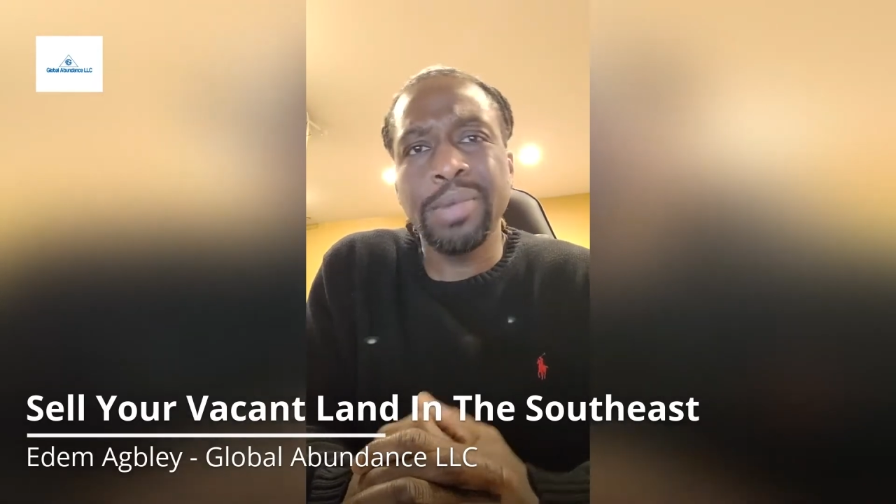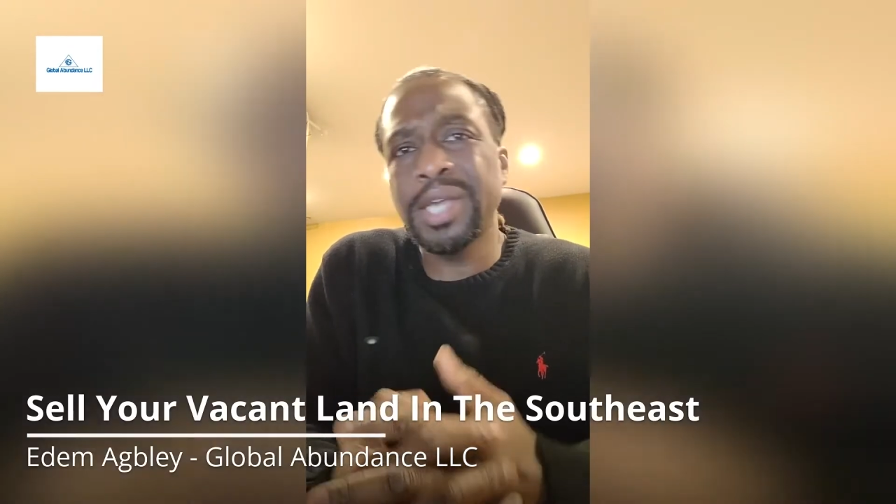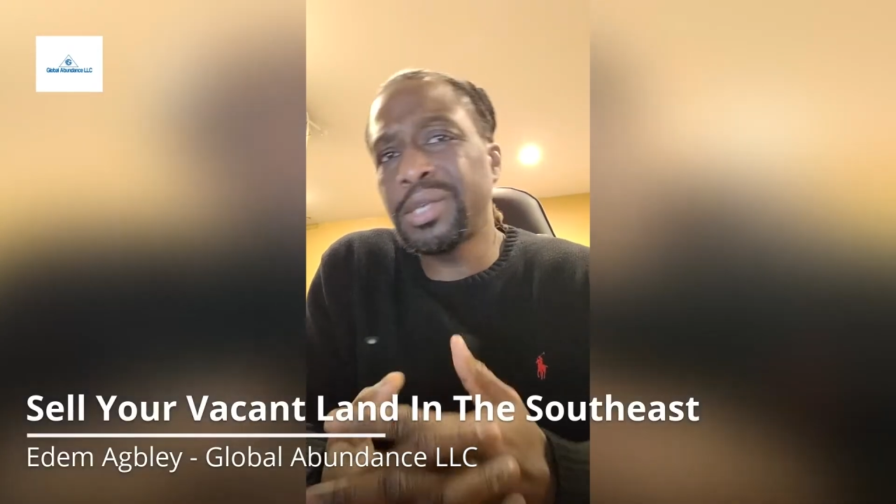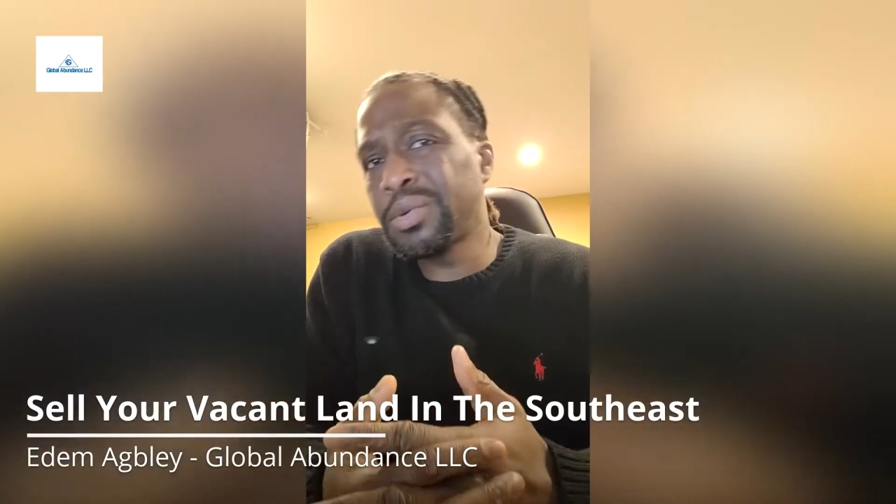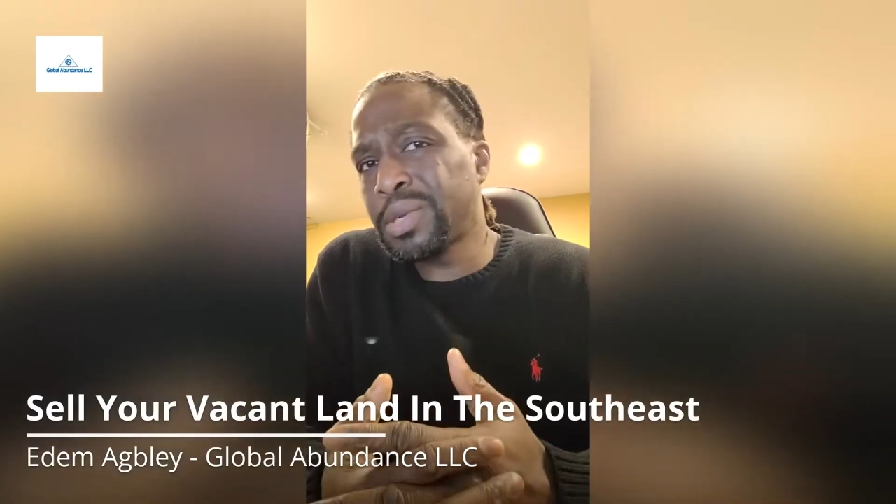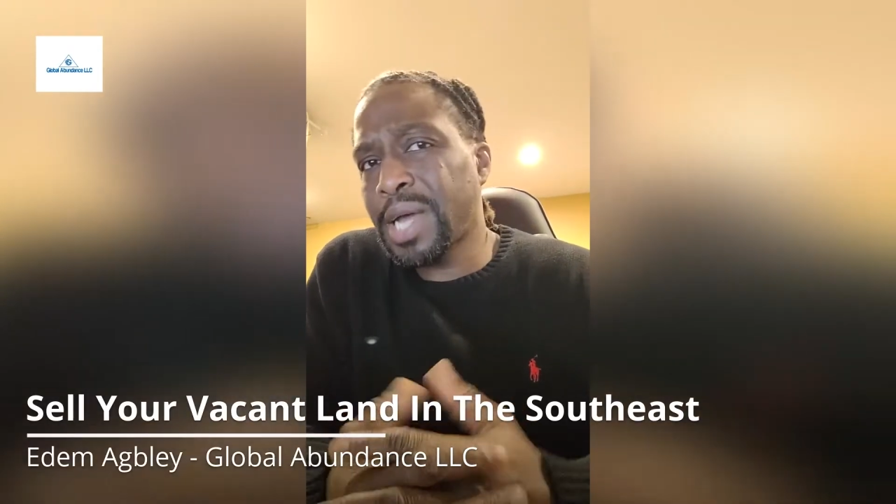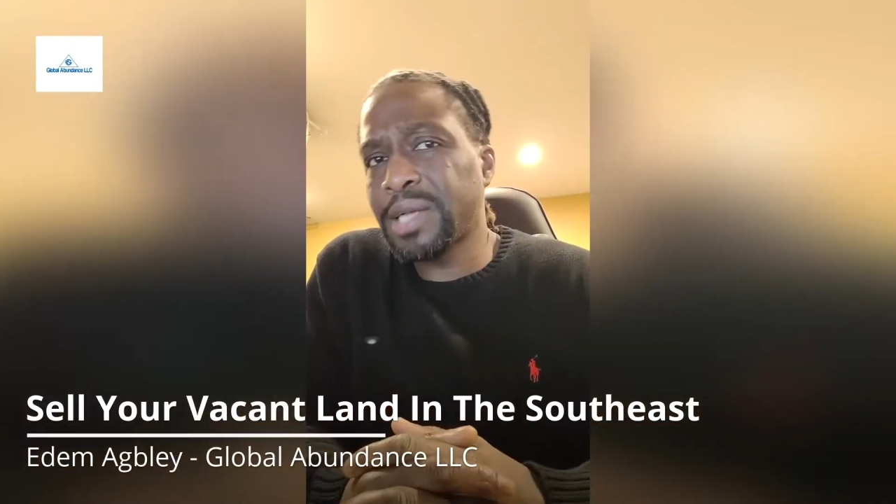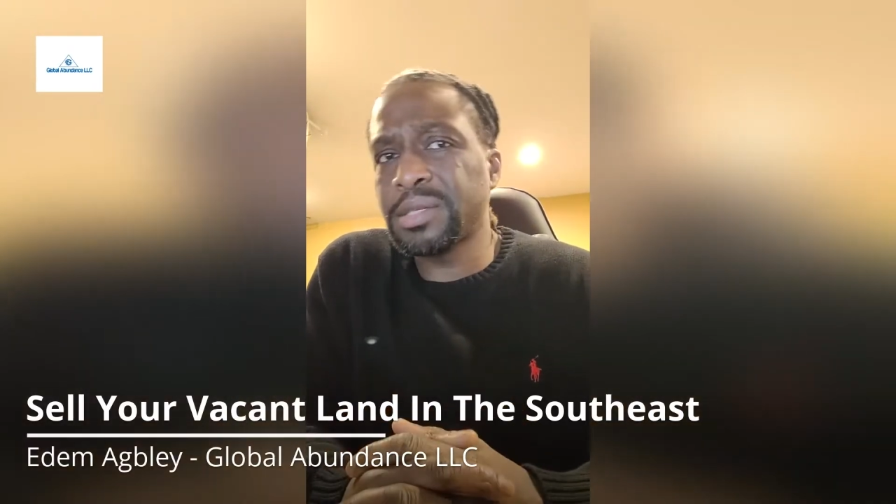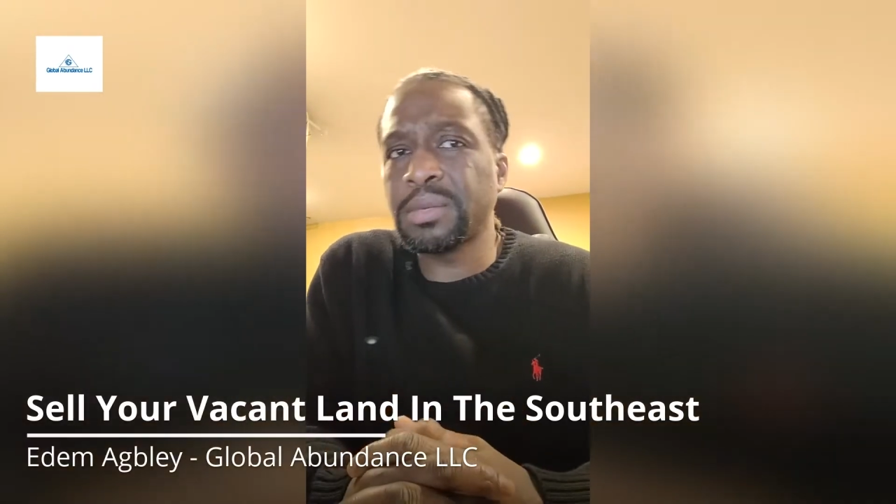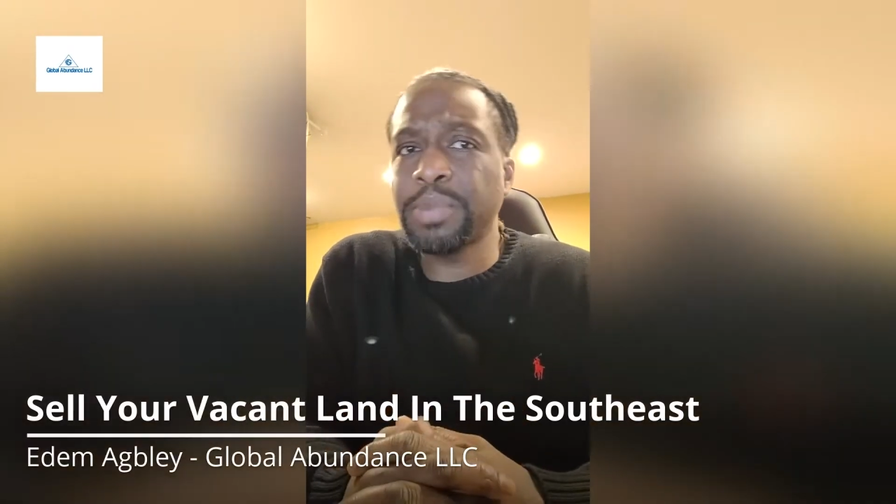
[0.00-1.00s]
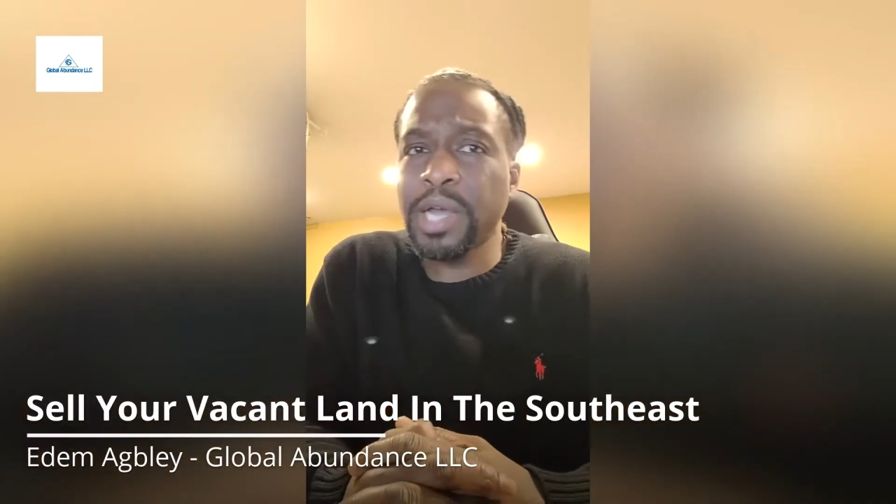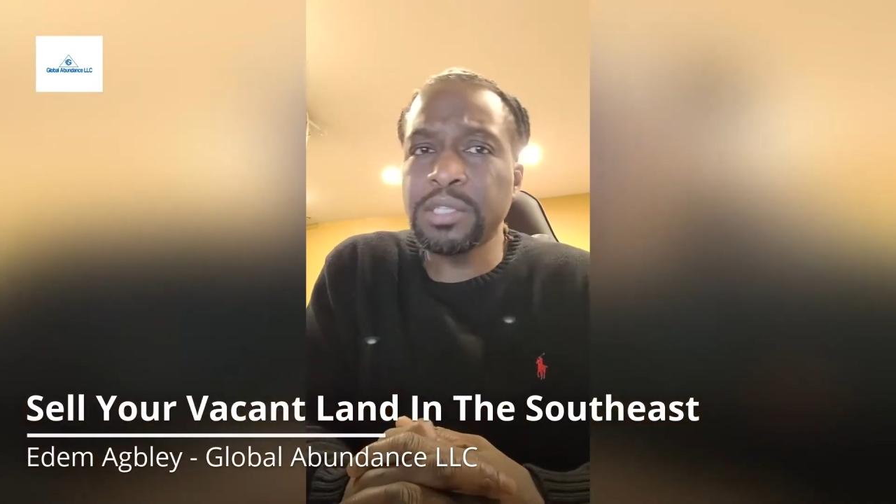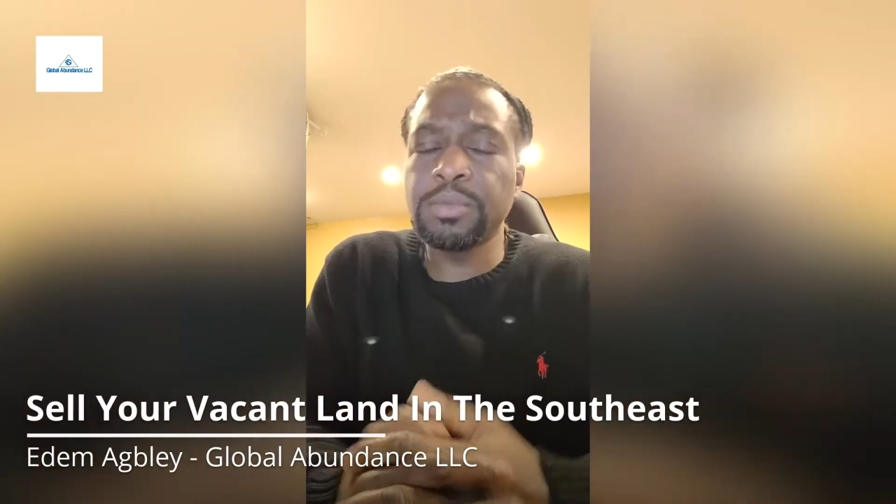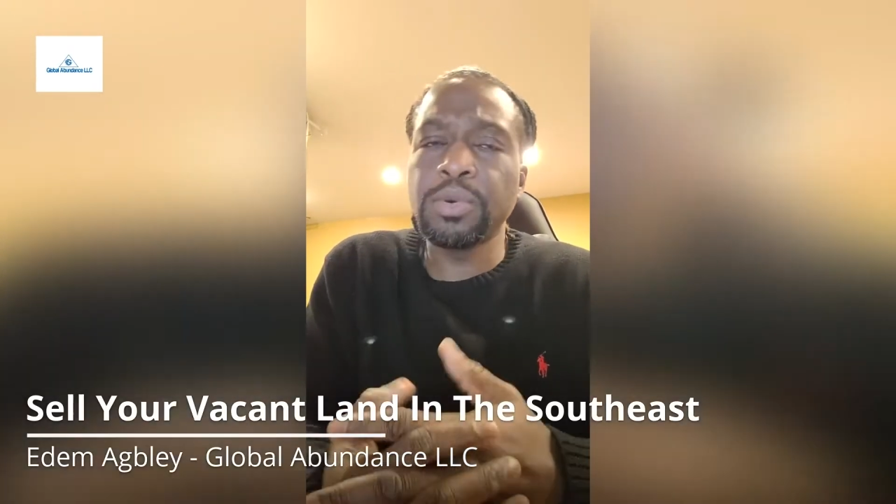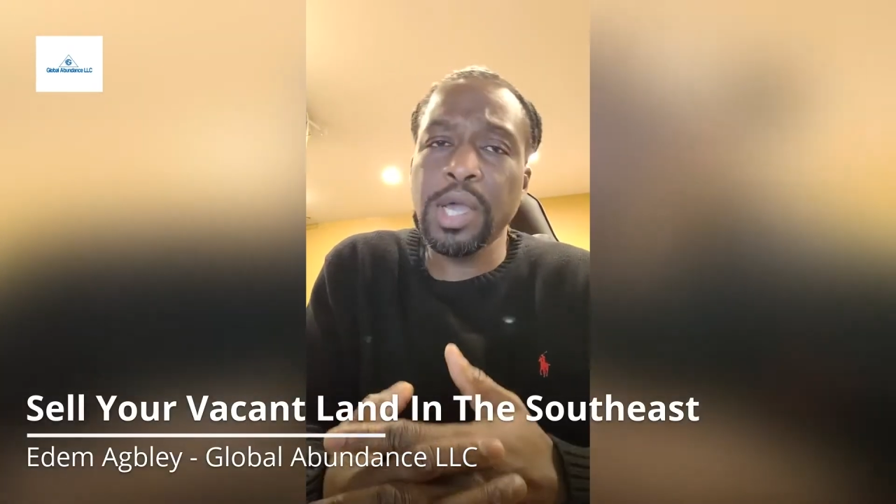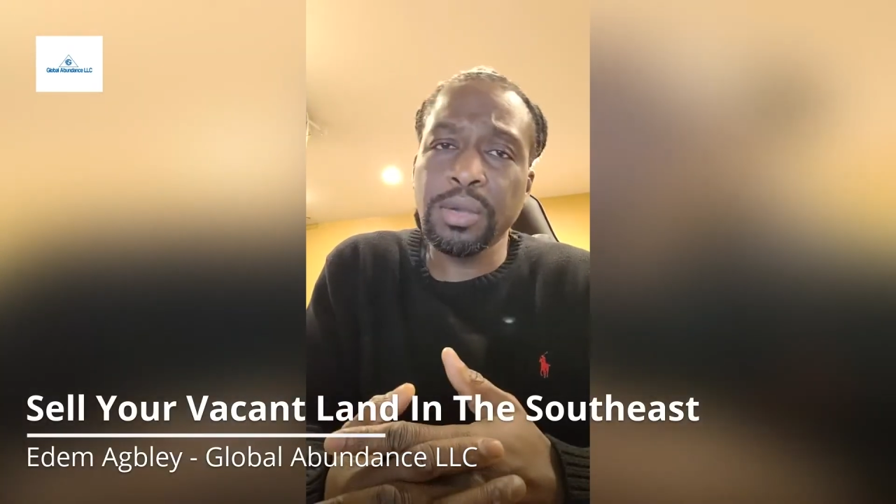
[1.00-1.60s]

By utilizing the possible